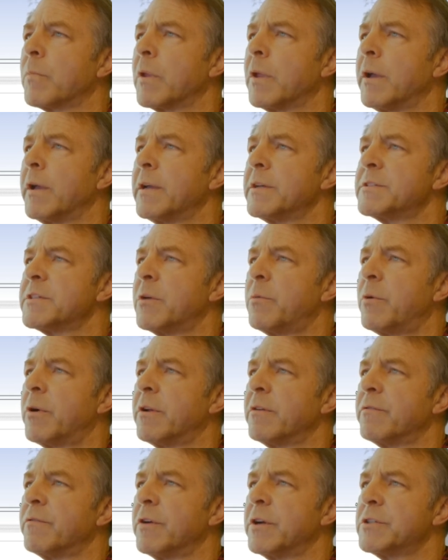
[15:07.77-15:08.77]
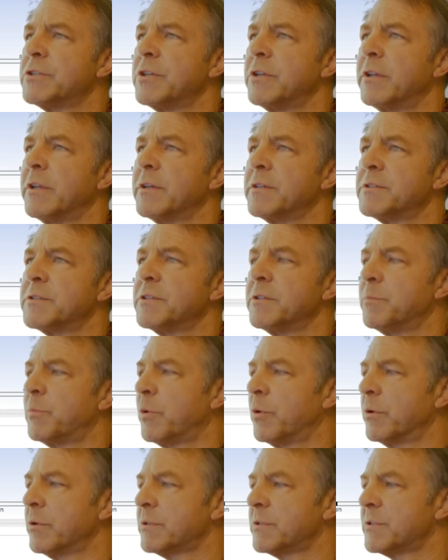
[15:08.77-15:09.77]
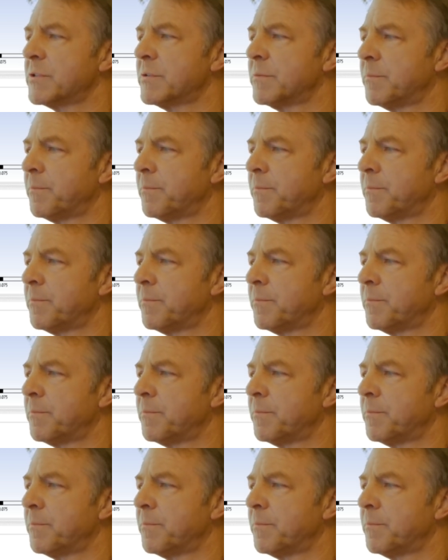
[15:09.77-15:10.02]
guess I want frictionless supports.